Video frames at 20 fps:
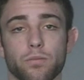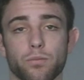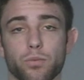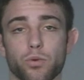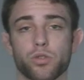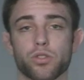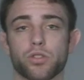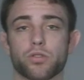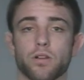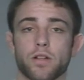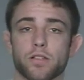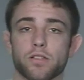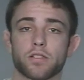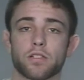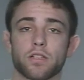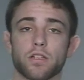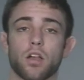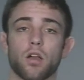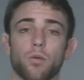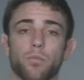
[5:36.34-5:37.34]
the Buddha stretch. It's
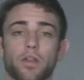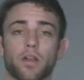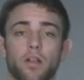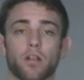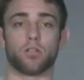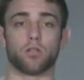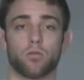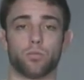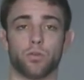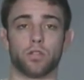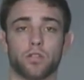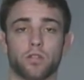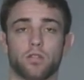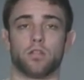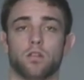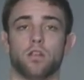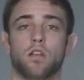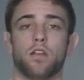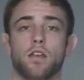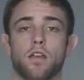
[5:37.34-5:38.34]
going to help you out a little bit.
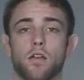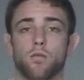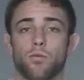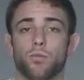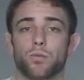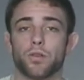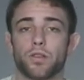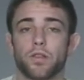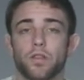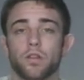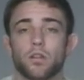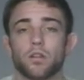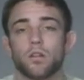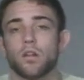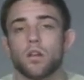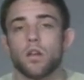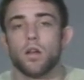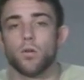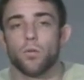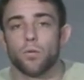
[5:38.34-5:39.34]
When we're here,
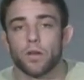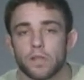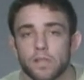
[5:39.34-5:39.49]
when